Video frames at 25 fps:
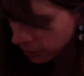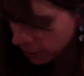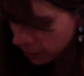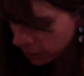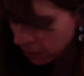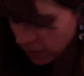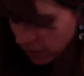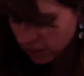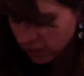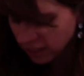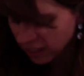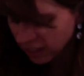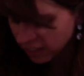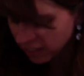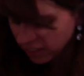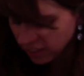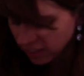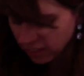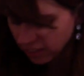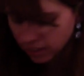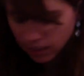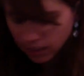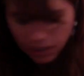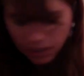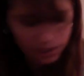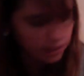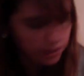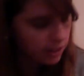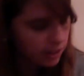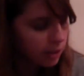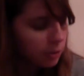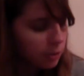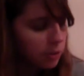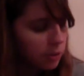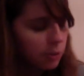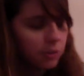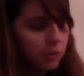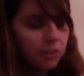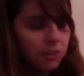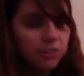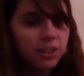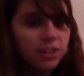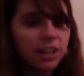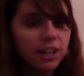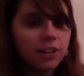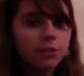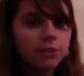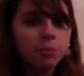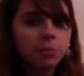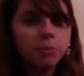me, the last thing I got there, which was a
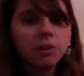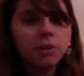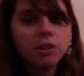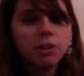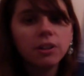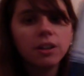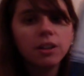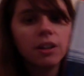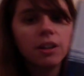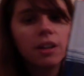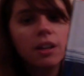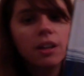textbook.